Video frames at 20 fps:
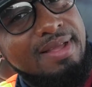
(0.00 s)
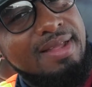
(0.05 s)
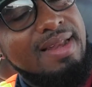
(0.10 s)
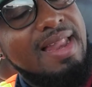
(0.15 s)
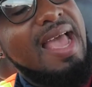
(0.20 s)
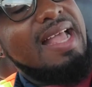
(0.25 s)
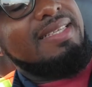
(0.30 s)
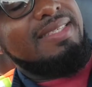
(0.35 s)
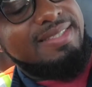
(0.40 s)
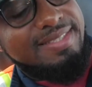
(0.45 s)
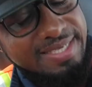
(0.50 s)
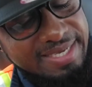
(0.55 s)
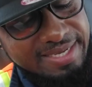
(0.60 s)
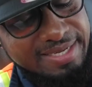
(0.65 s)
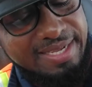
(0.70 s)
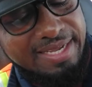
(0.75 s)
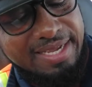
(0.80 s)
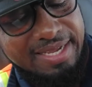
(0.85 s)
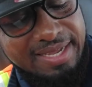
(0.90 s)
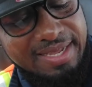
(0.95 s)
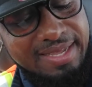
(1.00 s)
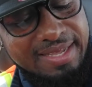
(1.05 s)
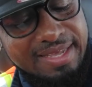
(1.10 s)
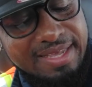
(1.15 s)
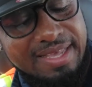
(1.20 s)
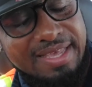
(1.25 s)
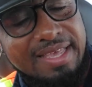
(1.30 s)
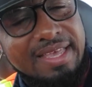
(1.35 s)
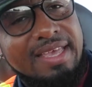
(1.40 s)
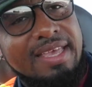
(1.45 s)
Lanzini.
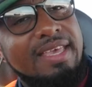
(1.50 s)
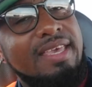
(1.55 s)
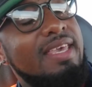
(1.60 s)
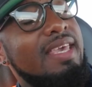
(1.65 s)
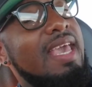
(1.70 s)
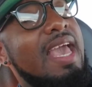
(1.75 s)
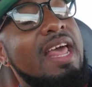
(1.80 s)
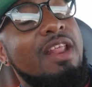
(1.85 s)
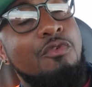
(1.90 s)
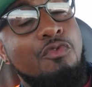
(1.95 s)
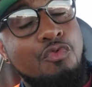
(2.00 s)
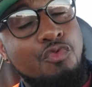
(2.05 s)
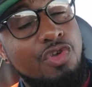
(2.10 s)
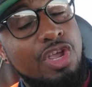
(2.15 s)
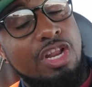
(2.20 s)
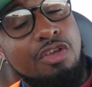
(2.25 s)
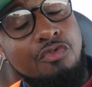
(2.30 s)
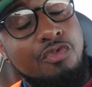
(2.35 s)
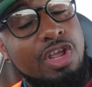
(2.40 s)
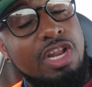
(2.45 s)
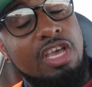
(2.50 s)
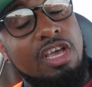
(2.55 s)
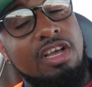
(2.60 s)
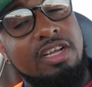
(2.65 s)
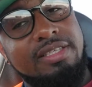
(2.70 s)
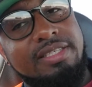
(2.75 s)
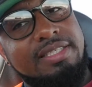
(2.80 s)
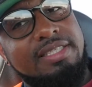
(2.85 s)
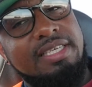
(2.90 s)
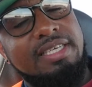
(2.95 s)
He had a really, really
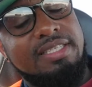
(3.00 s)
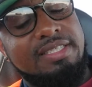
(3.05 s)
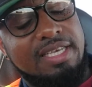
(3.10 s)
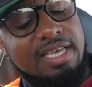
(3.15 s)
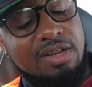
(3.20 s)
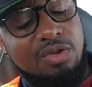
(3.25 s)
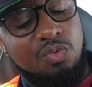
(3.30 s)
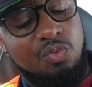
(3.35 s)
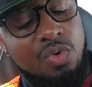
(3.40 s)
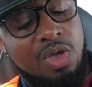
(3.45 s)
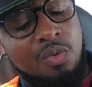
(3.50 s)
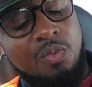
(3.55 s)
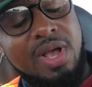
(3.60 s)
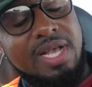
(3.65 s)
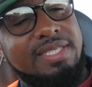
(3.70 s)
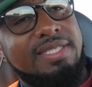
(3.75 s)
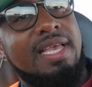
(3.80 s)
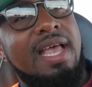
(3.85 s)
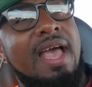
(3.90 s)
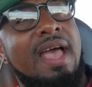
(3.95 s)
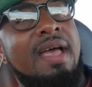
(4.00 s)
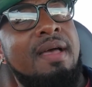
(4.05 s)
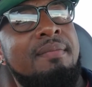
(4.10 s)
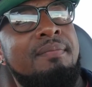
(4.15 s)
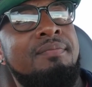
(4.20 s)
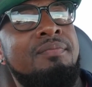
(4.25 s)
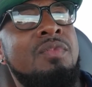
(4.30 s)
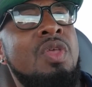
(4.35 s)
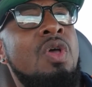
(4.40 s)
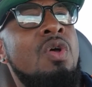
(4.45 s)
good season with West
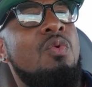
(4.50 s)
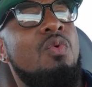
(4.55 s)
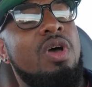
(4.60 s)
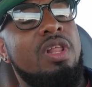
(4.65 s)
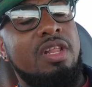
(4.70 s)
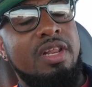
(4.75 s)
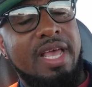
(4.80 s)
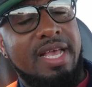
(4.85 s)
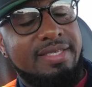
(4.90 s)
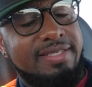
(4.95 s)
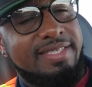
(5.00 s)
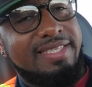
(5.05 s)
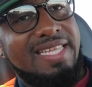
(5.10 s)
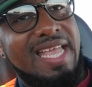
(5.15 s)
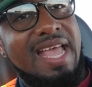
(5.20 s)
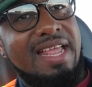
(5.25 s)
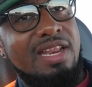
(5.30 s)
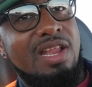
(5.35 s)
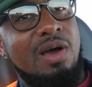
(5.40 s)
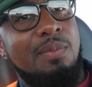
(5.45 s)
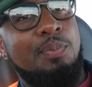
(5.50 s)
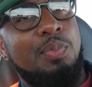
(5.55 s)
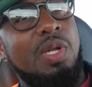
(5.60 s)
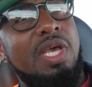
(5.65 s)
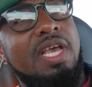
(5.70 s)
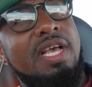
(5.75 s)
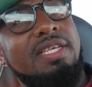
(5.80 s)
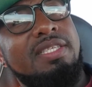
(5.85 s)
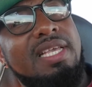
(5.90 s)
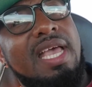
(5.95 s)
Ham. One of their standout
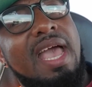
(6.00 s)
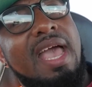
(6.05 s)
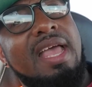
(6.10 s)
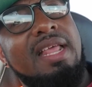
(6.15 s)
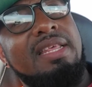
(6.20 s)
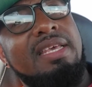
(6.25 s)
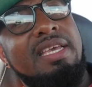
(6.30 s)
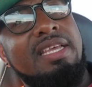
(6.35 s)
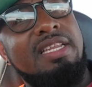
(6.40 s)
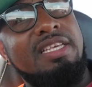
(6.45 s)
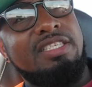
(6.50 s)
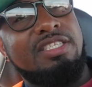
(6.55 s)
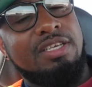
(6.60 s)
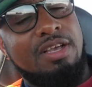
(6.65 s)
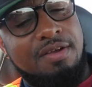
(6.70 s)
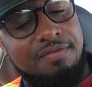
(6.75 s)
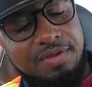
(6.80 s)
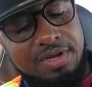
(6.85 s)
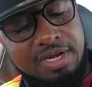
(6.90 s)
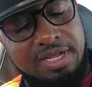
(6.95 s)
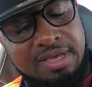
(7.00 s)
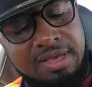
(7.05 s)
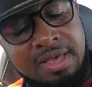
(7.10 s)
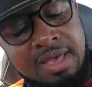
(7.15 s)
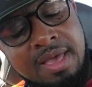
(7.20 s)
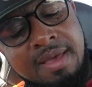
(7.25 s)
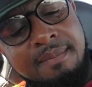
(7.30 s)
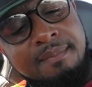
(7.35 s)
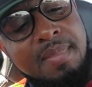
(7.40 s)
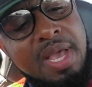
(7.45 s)
players, and he deservedly
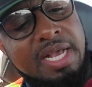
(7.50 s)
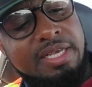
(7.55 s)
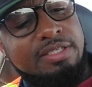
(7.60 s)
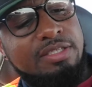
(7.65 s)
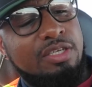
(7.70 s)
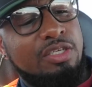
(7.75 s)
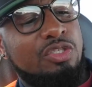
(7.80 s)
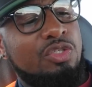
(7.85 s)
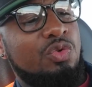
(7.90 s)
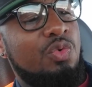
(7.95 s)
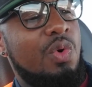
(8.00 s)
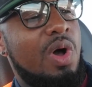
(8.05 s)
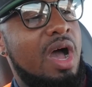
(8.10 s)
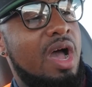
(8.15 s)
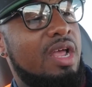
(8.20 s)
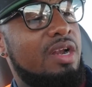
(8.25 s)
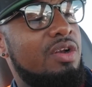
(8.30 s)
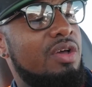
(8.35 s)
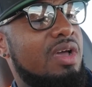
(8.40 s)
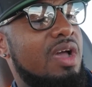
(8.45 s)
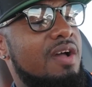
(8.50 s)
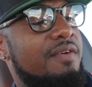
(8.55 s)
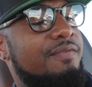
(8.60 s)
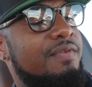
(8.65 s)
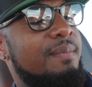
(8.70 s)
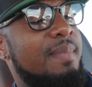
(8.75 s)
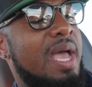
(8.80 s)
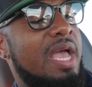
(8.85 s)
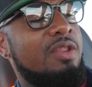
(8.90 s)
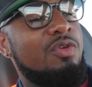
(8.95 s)
makes the squad. Look out
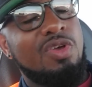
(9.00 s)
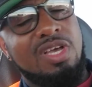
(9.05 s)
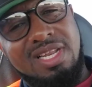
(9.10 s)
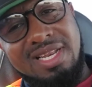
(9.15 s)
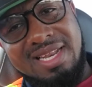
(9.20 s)
for Manuel